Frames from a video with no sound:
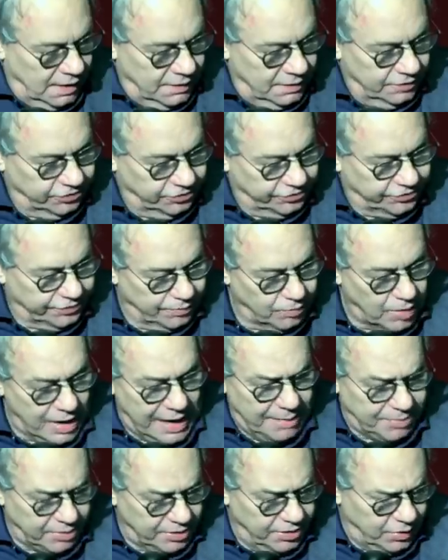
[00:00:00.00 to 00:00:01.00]
This is from
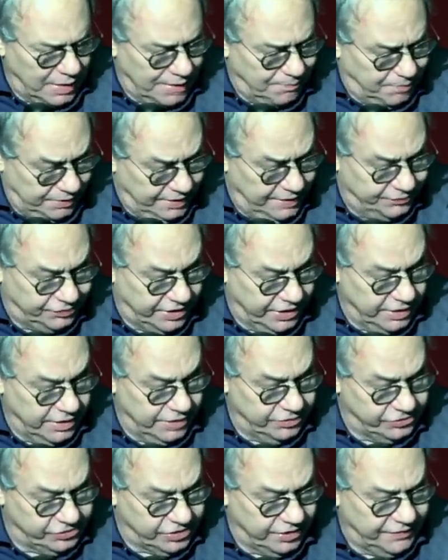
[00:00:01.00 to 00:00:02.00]
Robert, who I believe is here
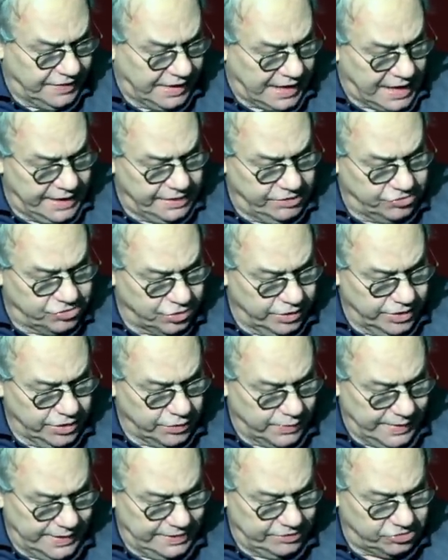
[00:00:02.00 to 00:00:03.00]
this evening. I enjoy
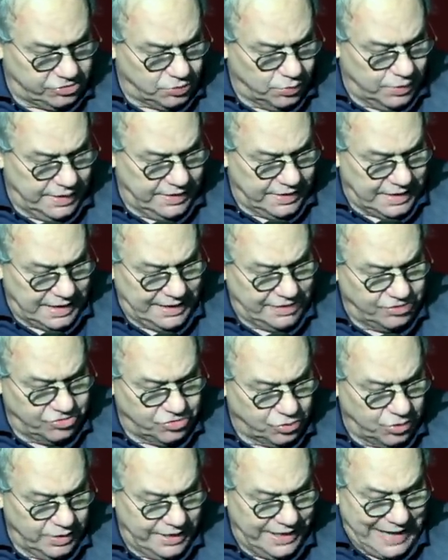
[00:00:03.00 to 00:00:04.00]
your rants the way that I
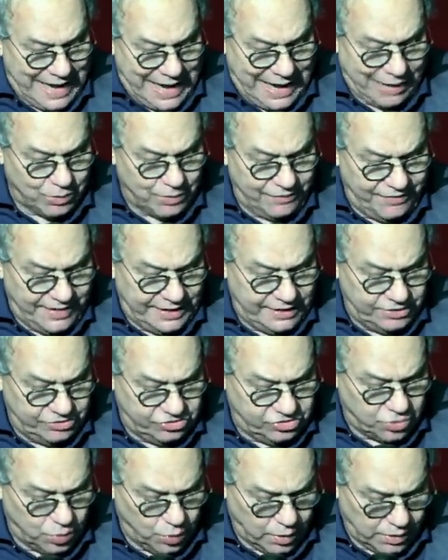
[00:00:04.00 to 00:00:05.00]
enjoy an aggravated
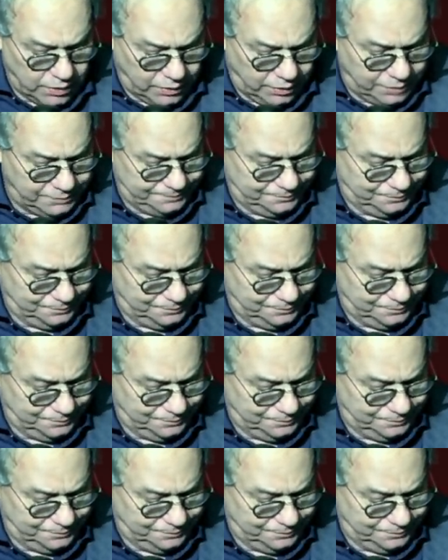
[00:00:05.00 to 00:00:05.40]
squirrel.